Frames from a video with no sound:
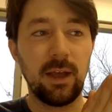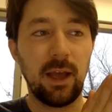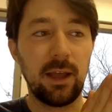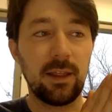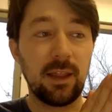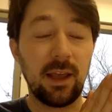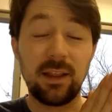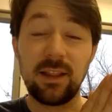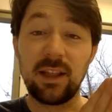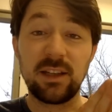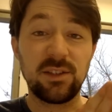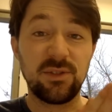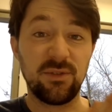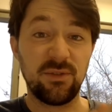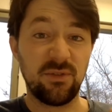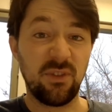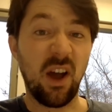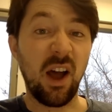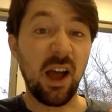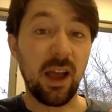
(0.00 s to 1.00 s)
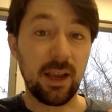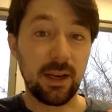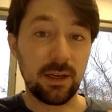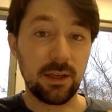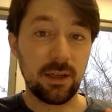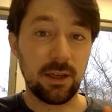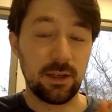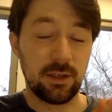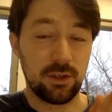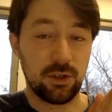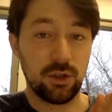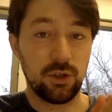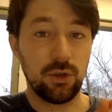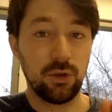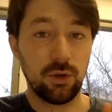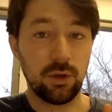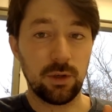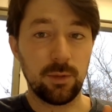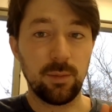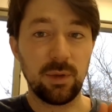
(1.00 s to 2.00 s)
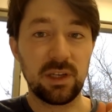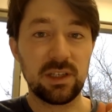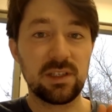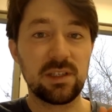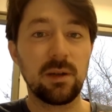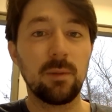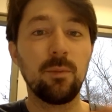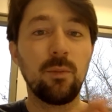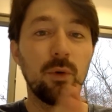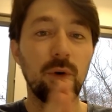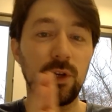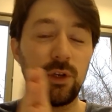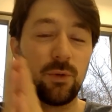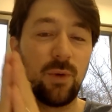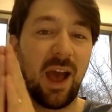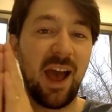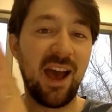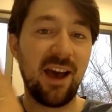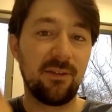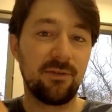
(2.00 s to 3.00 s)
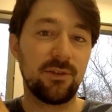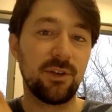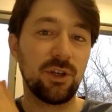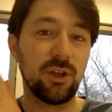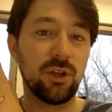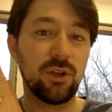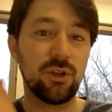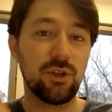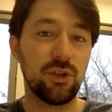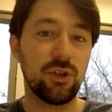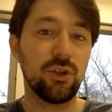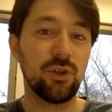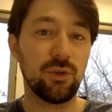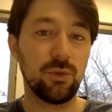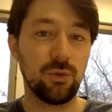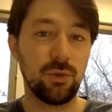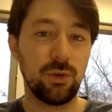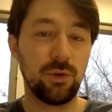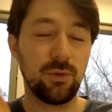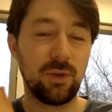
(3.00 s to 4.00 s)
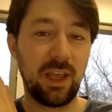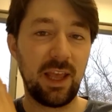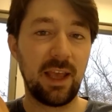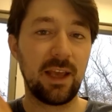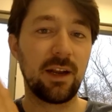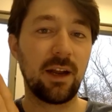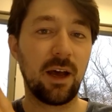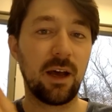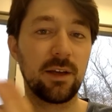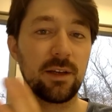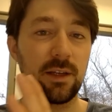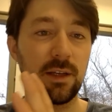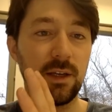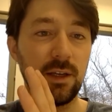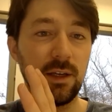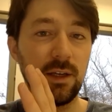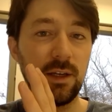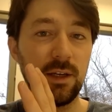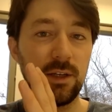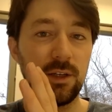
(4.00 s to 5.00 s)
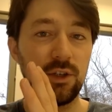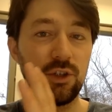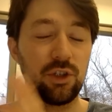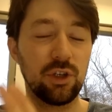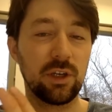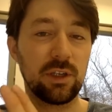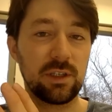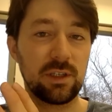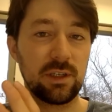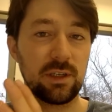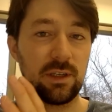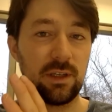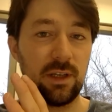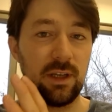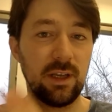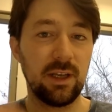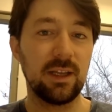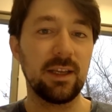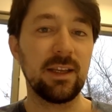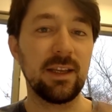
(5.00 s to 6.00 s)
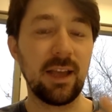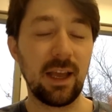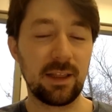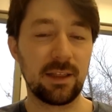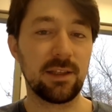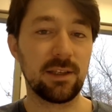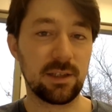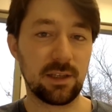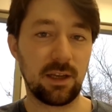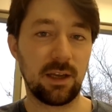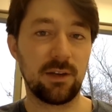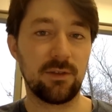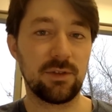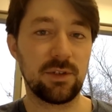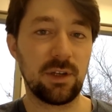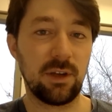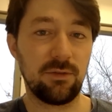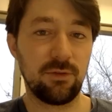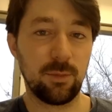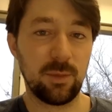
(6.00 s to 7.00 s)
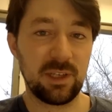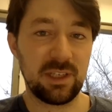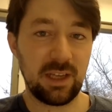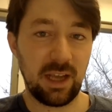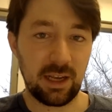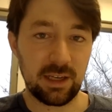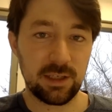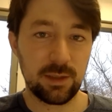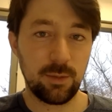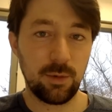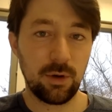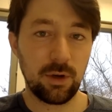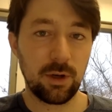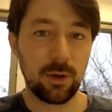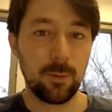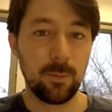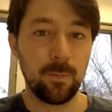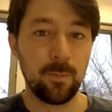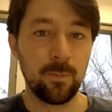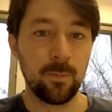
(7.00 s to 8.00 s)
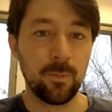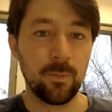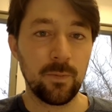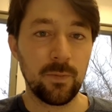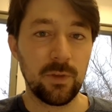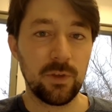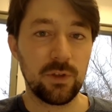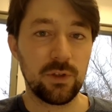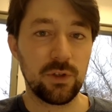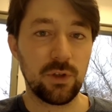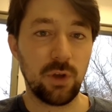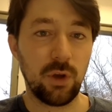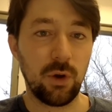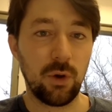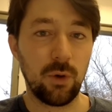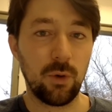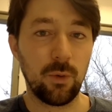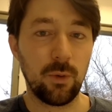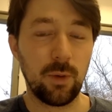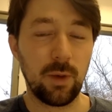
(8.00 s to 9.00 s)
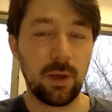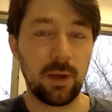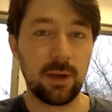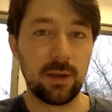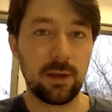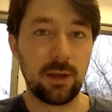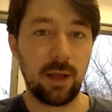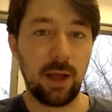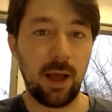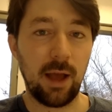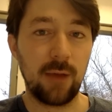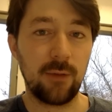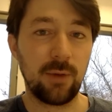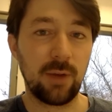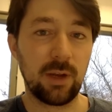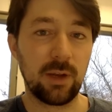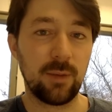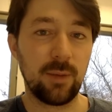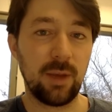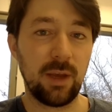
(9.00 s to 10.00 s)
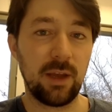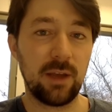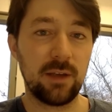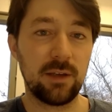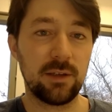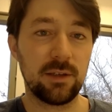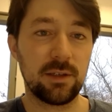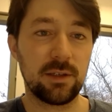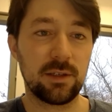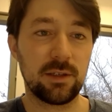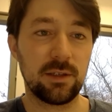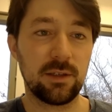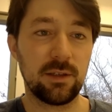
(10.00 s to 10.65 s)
and that's fine and it's good. But at some point you have to do. You cannot just get this kind of stuff from a textbook. So I recommend